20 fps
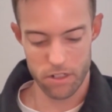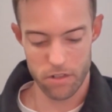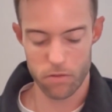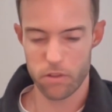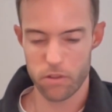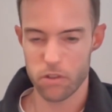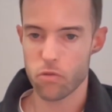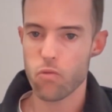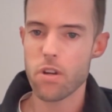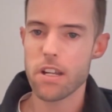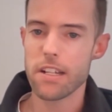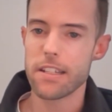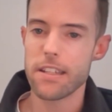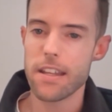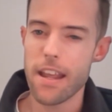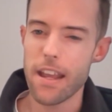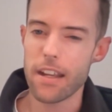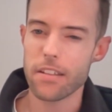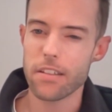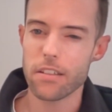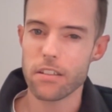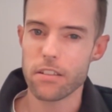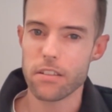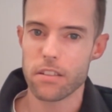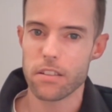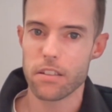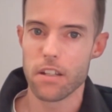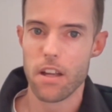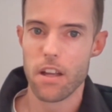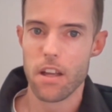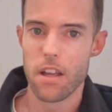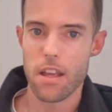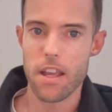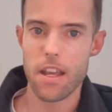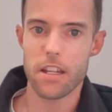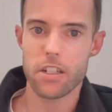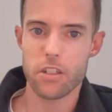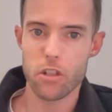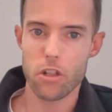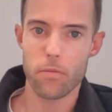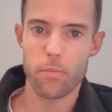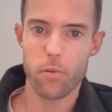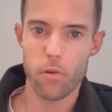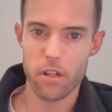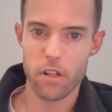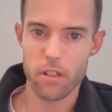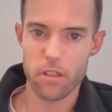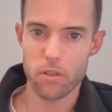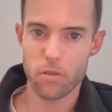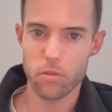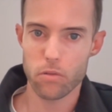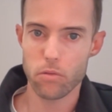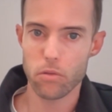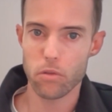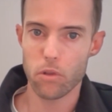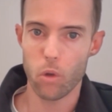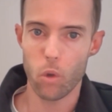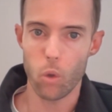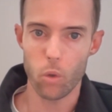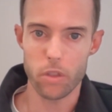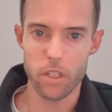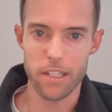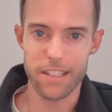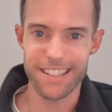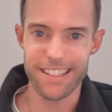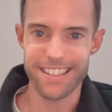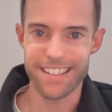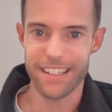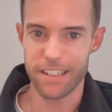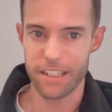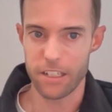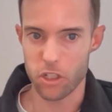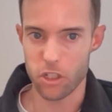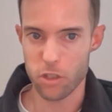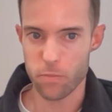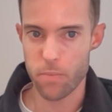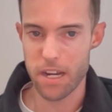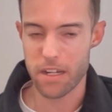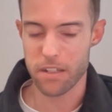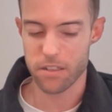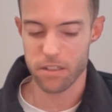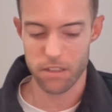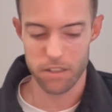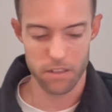this really excellent XDR product tool called ESET Inspect.